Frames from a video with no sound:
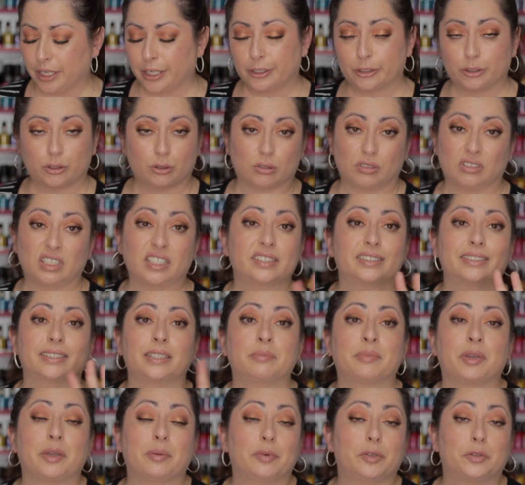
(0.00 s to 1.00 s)
So let's say
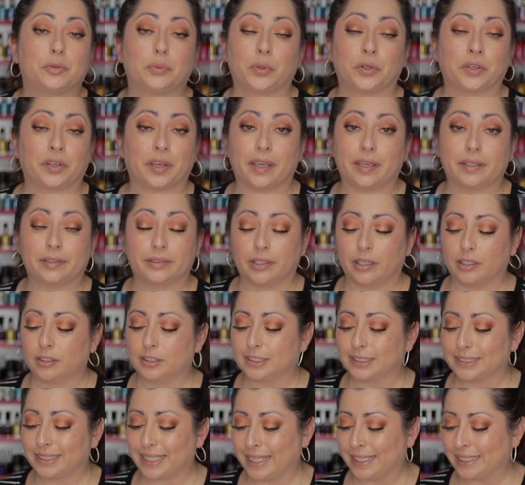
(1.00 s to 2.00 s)
maybe
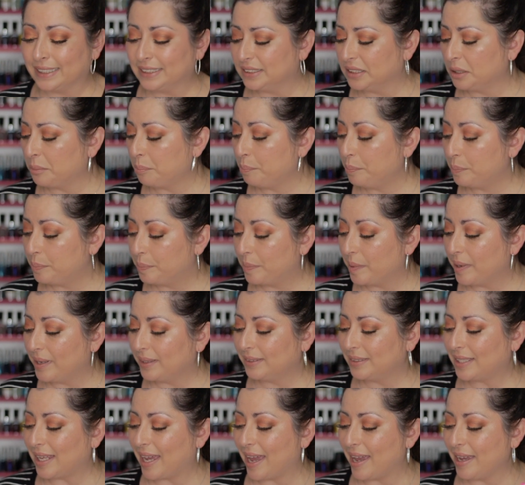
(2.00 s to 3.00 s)
$28 Canadian.
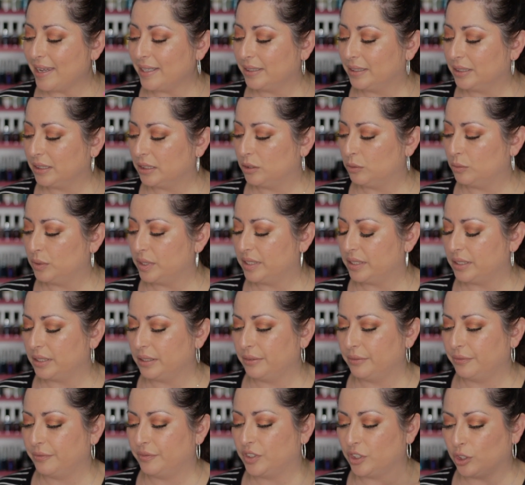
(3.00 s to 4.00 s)
But I did
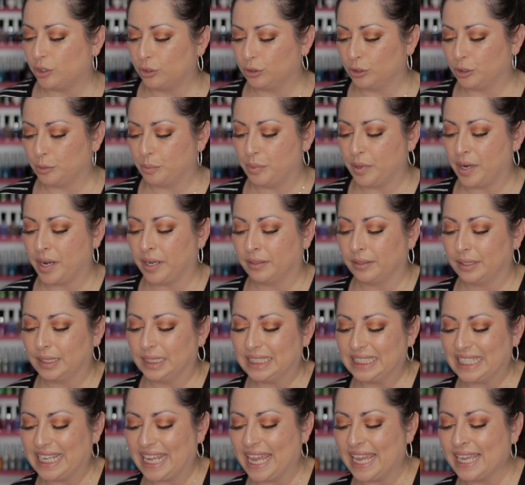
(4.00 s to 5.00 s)
receive the other brand,
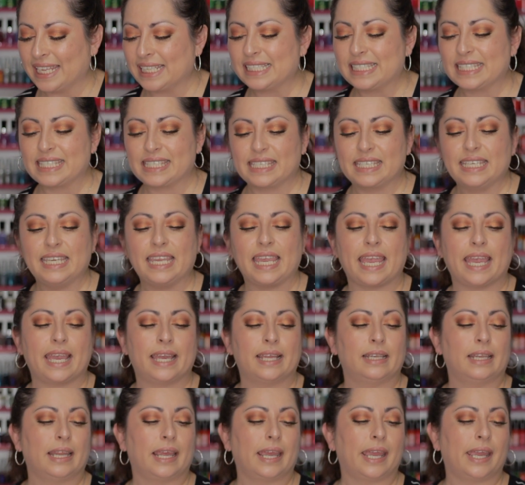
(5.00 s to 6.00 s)
the
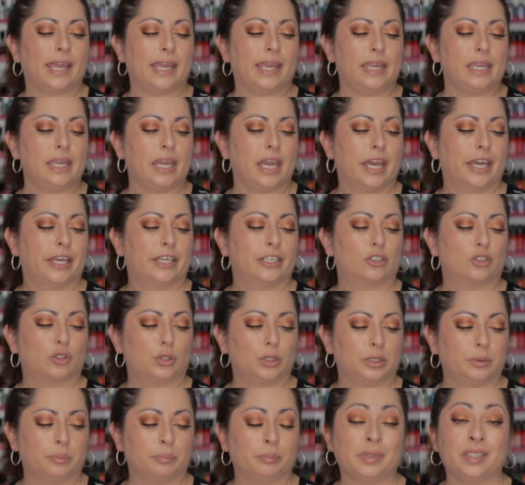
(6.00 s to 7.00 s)
NCLA
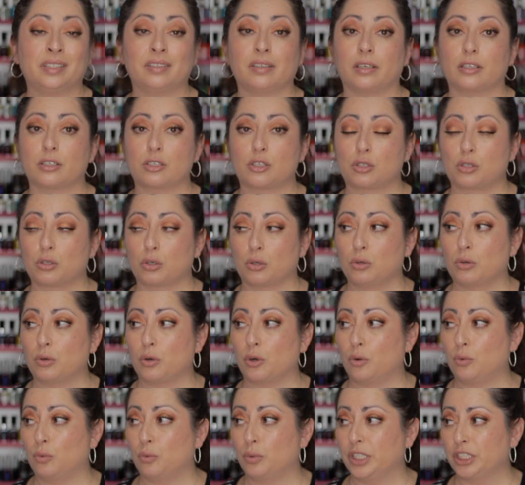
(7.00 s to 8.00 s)
Treatment So
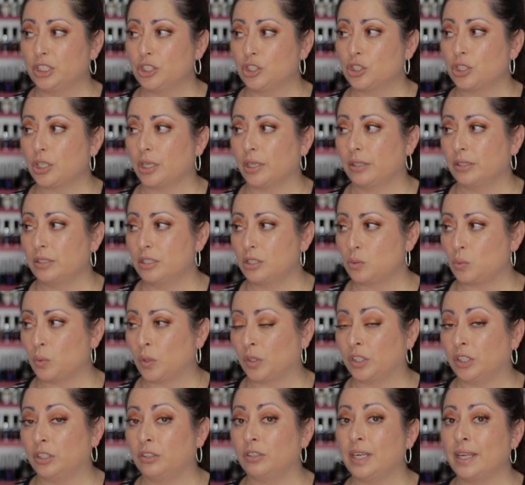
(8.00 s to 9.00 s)
Rich, this
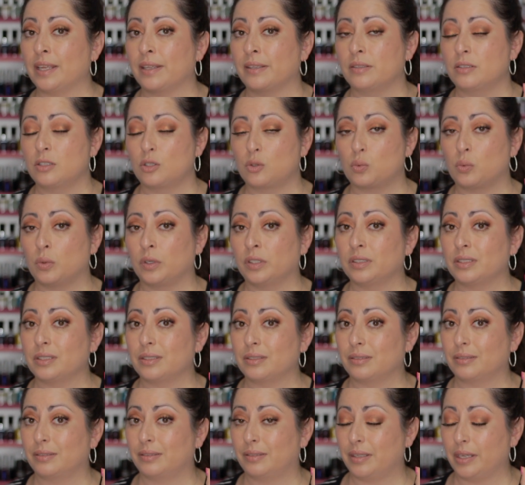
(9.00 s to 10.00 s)
one here. And this one,
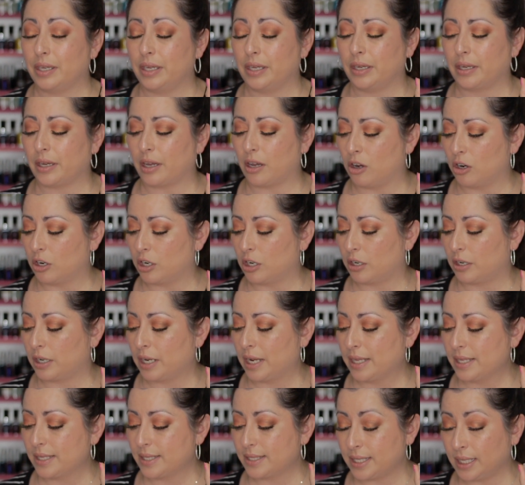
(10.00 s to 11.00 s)
they are
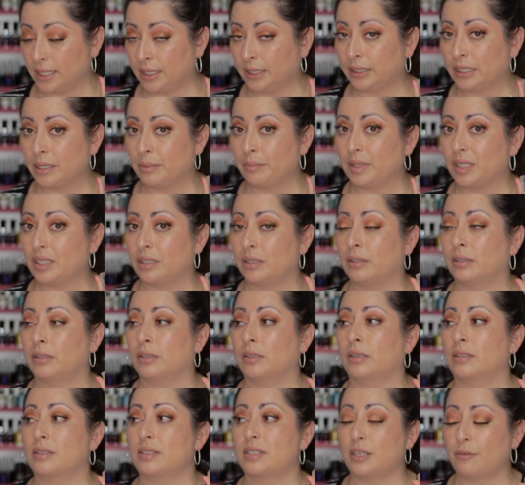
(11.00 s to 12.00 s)
selling them
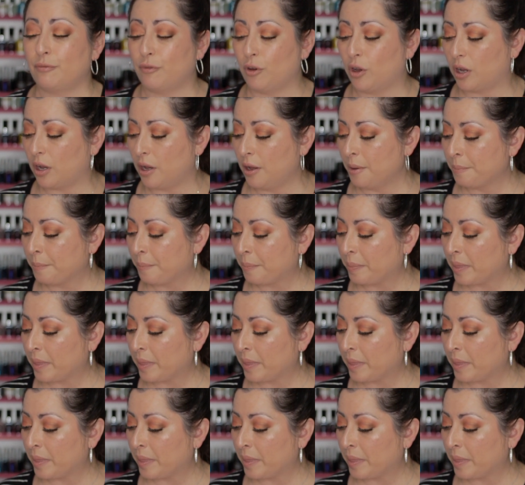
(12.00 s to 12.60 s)
in Sephora.